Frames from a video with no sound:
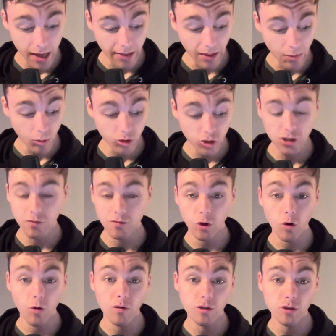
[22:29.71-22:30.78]
Then we'll shift
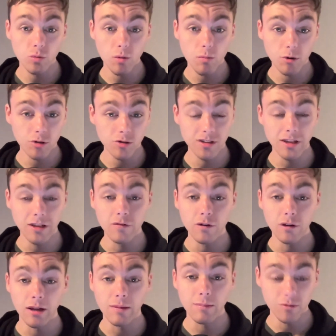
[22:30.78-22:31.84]
over to Rimouski for
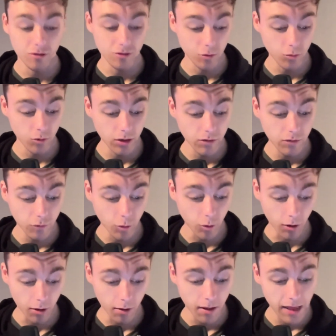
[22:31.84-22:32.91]
games 3 and
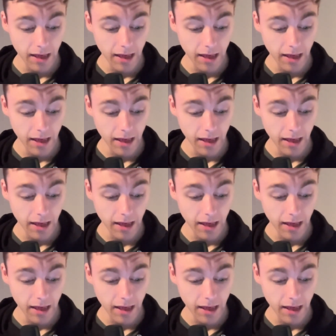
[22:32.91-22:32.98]
4.